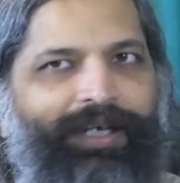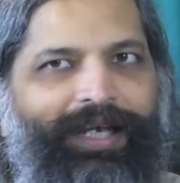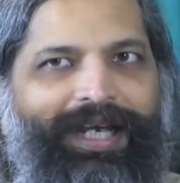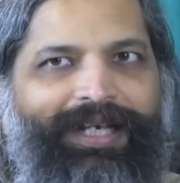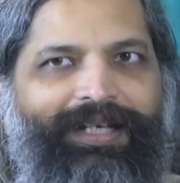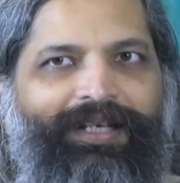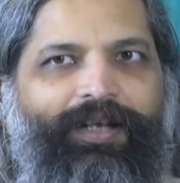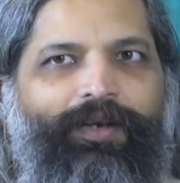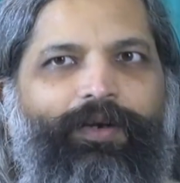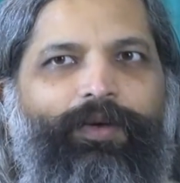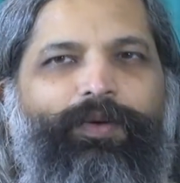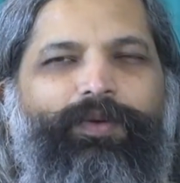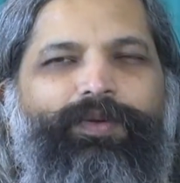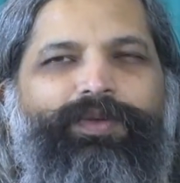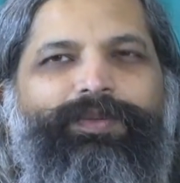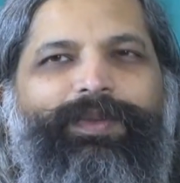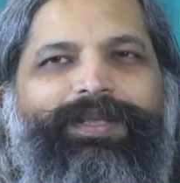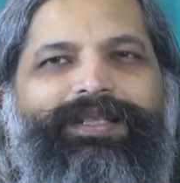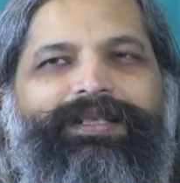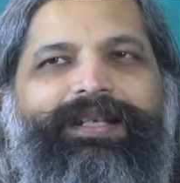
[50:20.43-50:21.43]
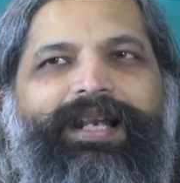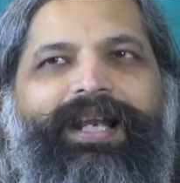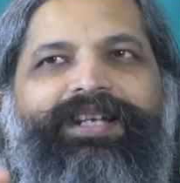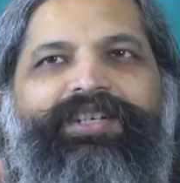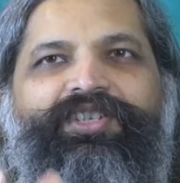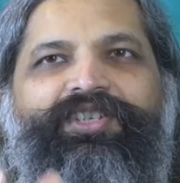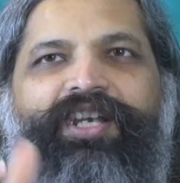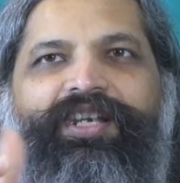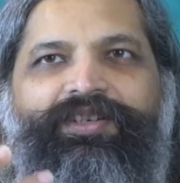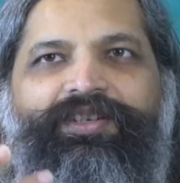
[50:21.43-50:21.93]
It grows with slight
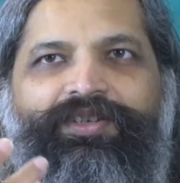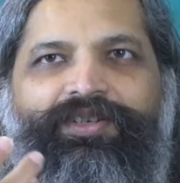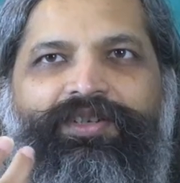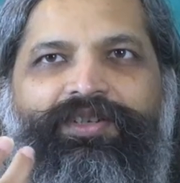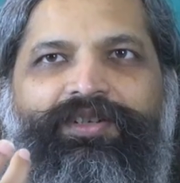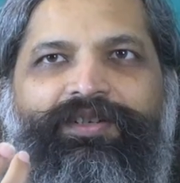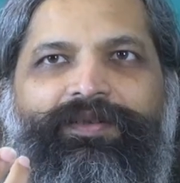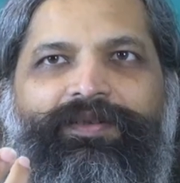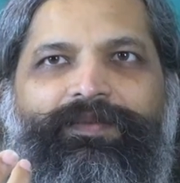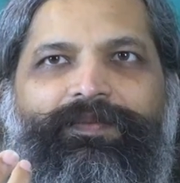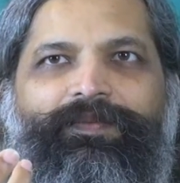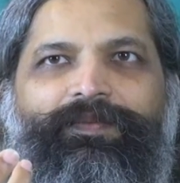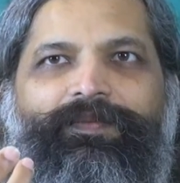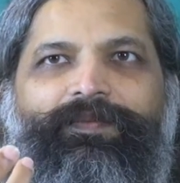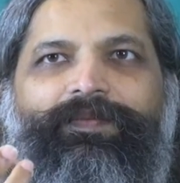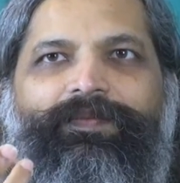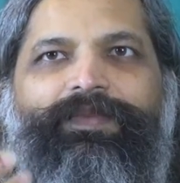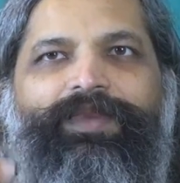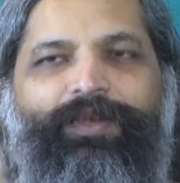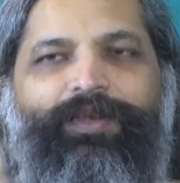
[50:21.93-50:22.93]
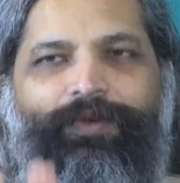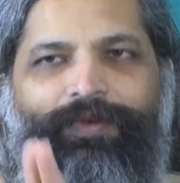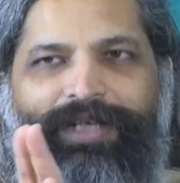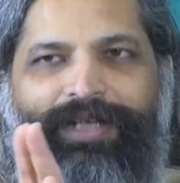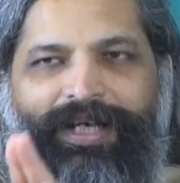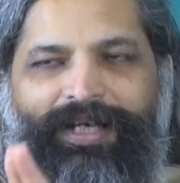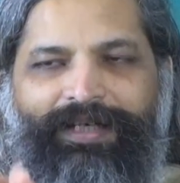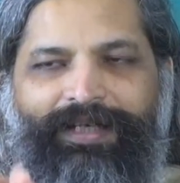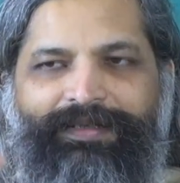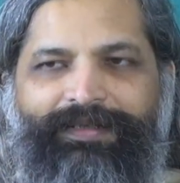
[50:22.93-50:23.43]
change. You
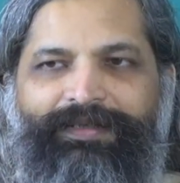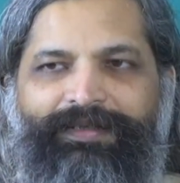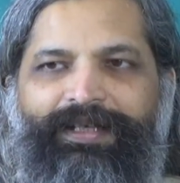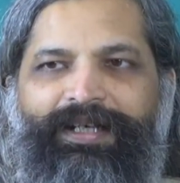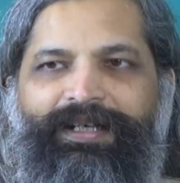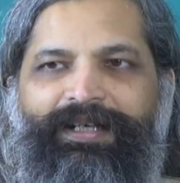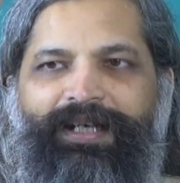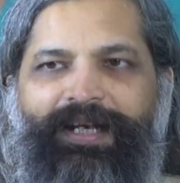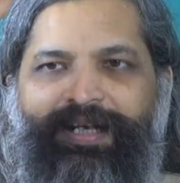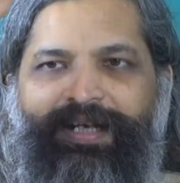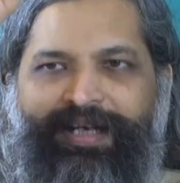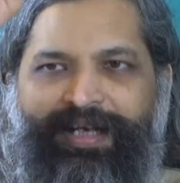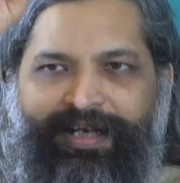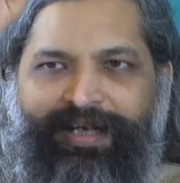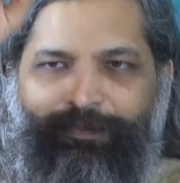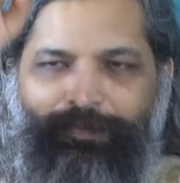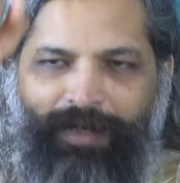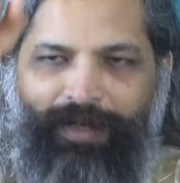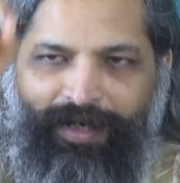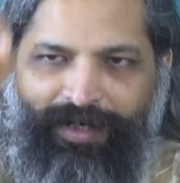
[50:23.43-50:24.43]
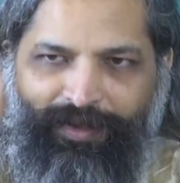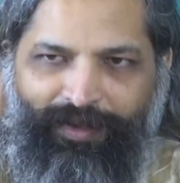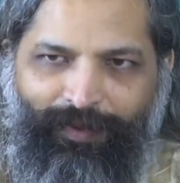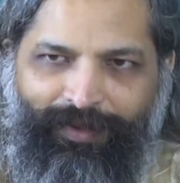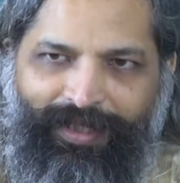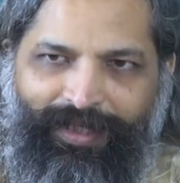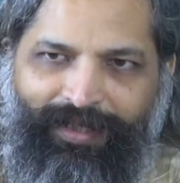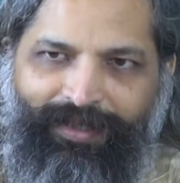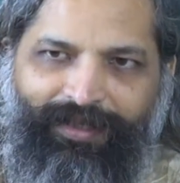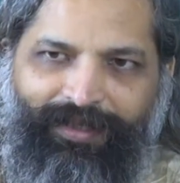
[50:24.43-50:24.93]
take its seed and again plant
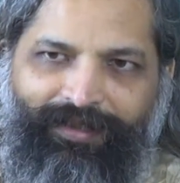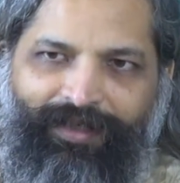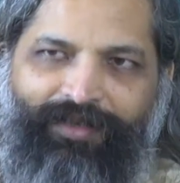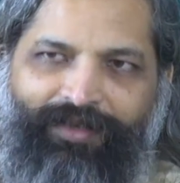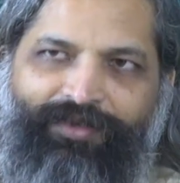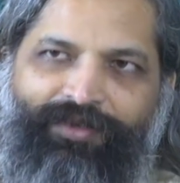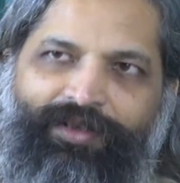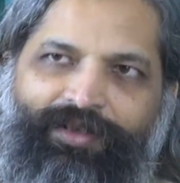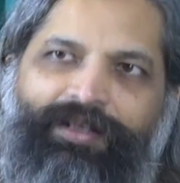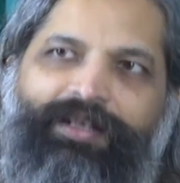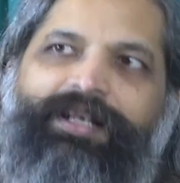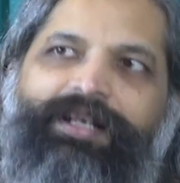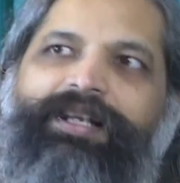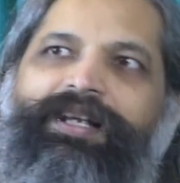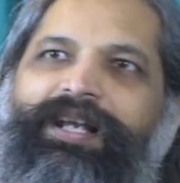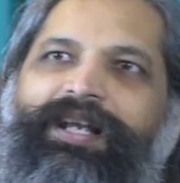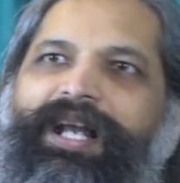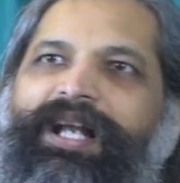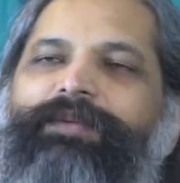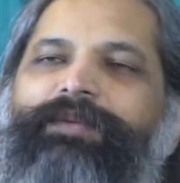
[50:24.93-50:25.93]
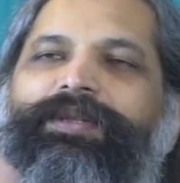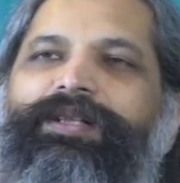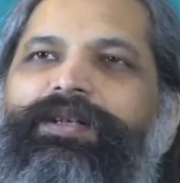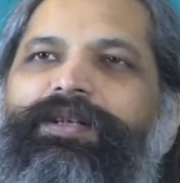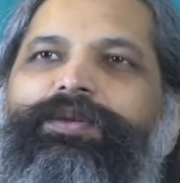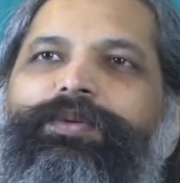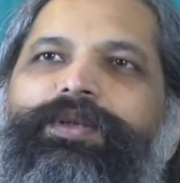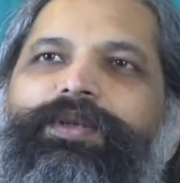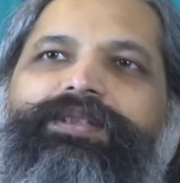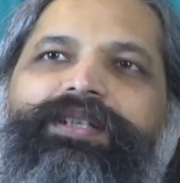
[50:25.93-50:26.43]
with that intention. and
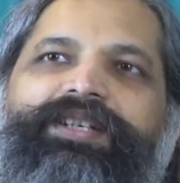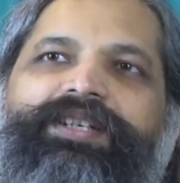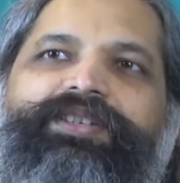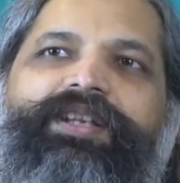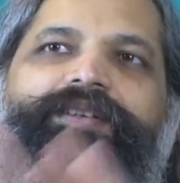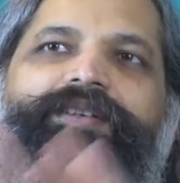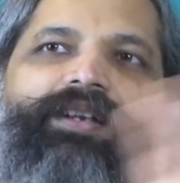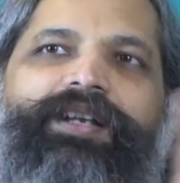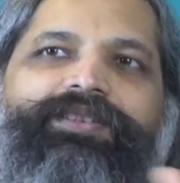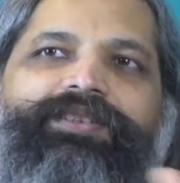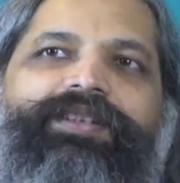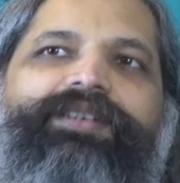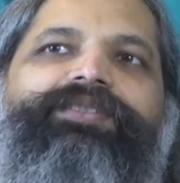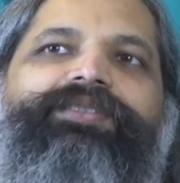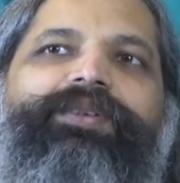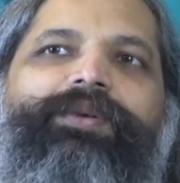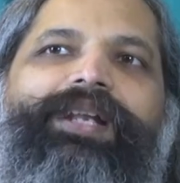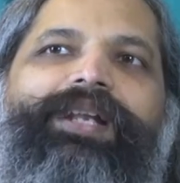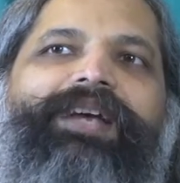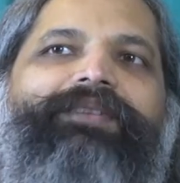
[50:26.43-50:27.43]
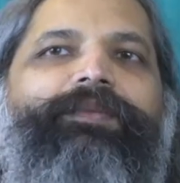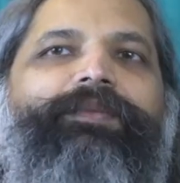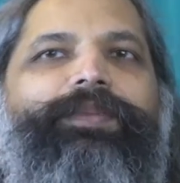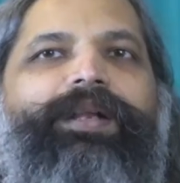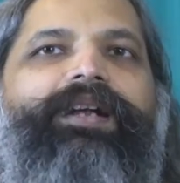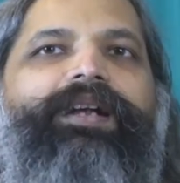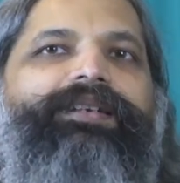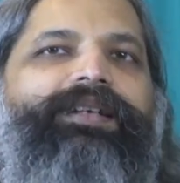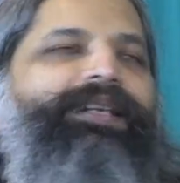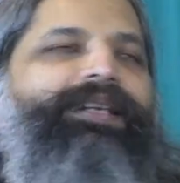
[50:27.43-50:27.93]
within 2 or 3 generations you will have a
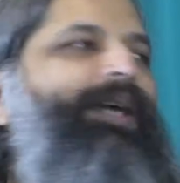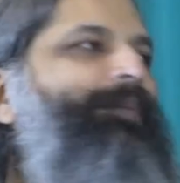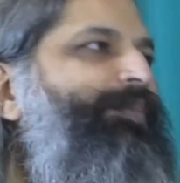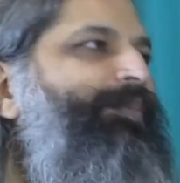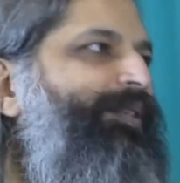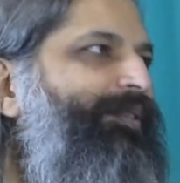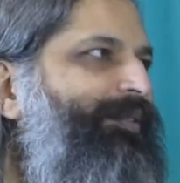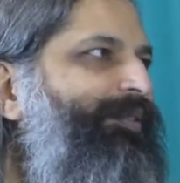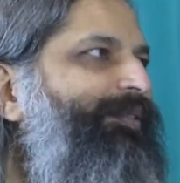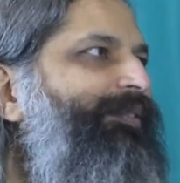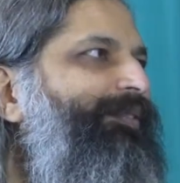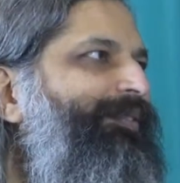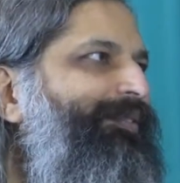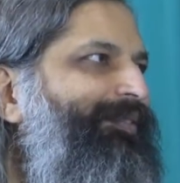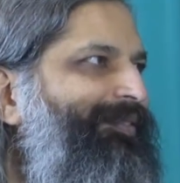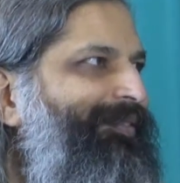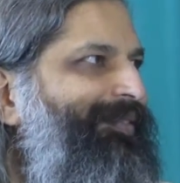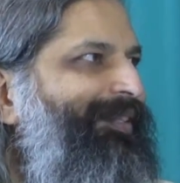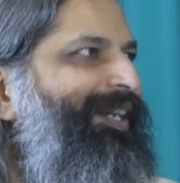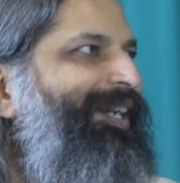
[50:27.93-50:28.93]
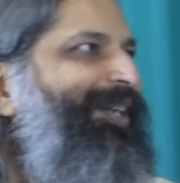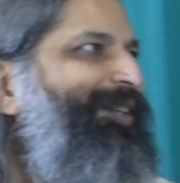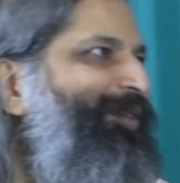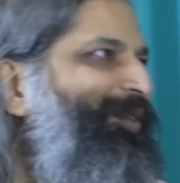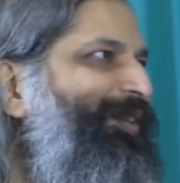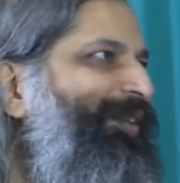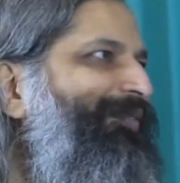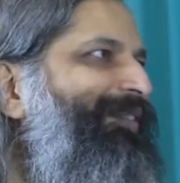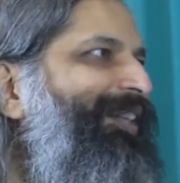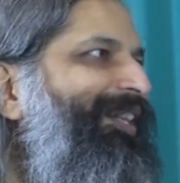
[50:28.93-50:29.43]
plant adapted. And
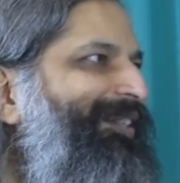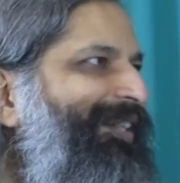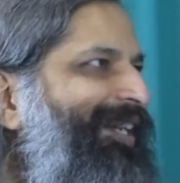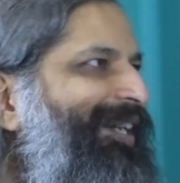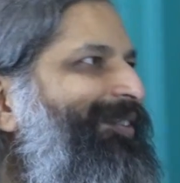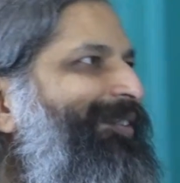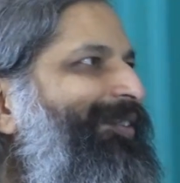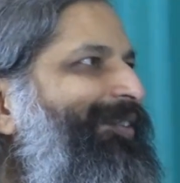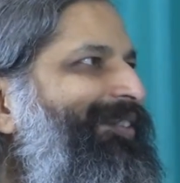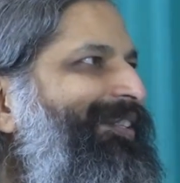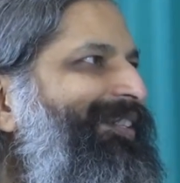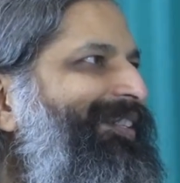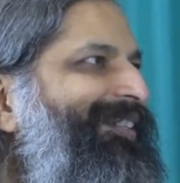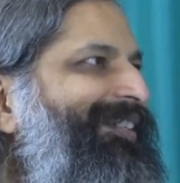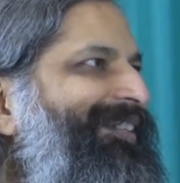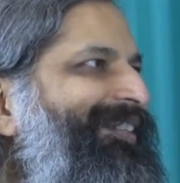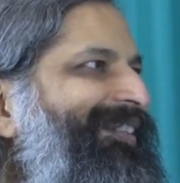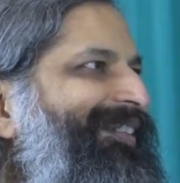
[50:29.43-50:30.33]
you have done that already?